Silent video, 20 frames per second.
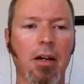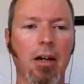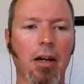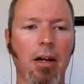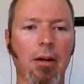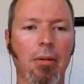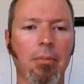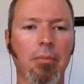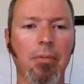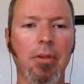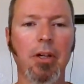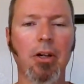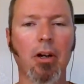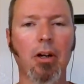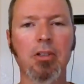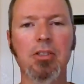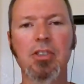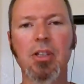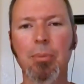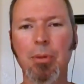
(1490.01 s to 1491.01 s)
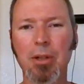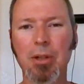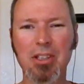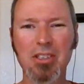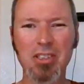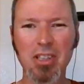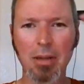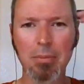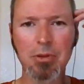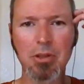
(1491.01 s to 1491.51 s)
Um, there are some
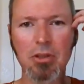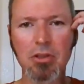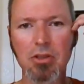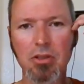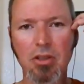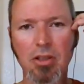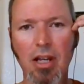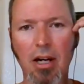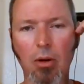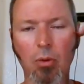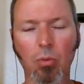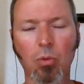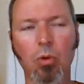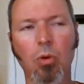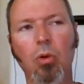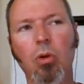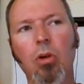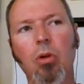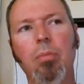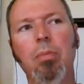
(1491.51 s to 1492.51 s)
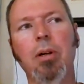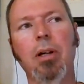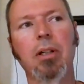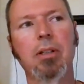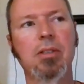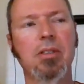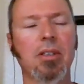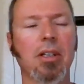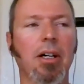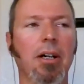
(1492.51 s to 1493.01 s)
exceptions to that rule,
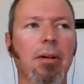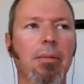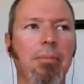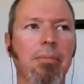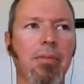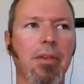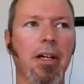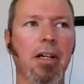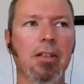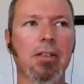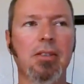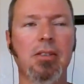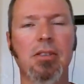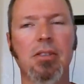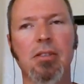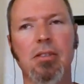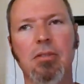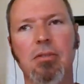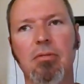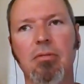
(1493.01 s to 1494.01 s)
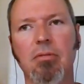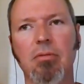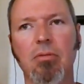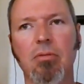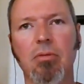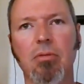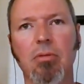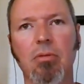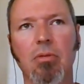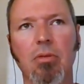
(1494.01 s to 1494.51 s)
but um, that's,
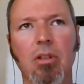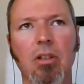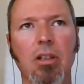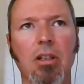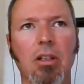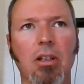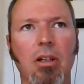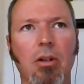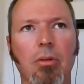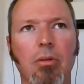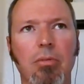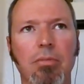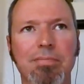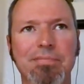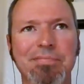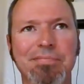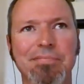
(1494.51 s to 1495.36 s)
you know,